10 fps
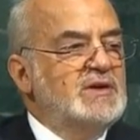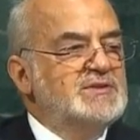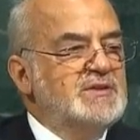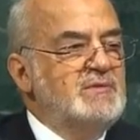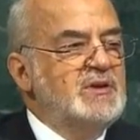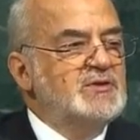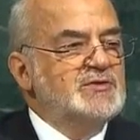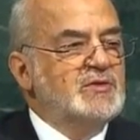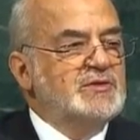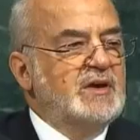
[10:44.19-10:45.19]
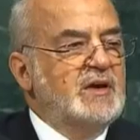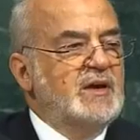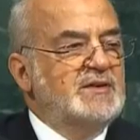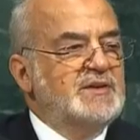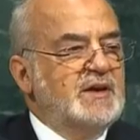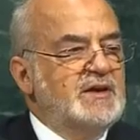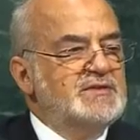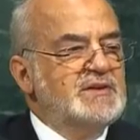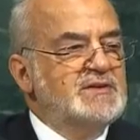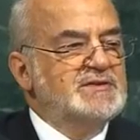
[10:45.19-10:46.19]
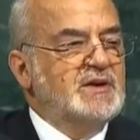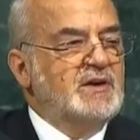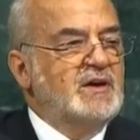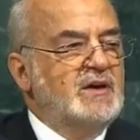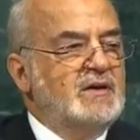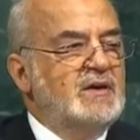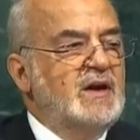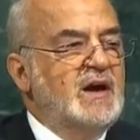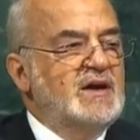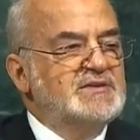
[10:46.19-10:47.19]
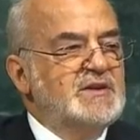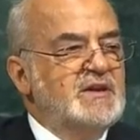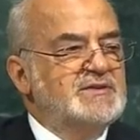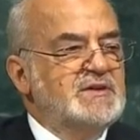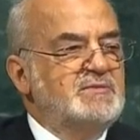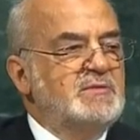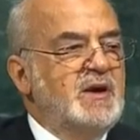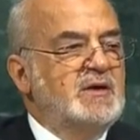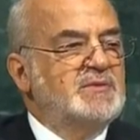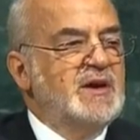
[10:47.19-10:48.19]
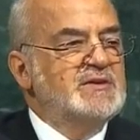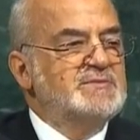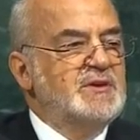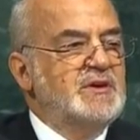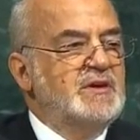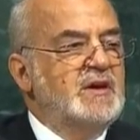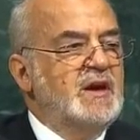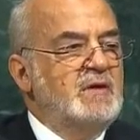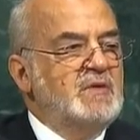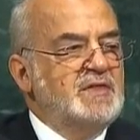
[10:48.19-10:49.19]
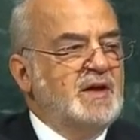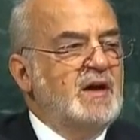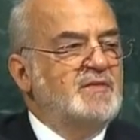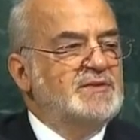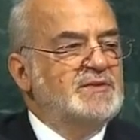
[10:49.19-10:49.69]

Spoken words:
and this will make it possible for the democratic plural system,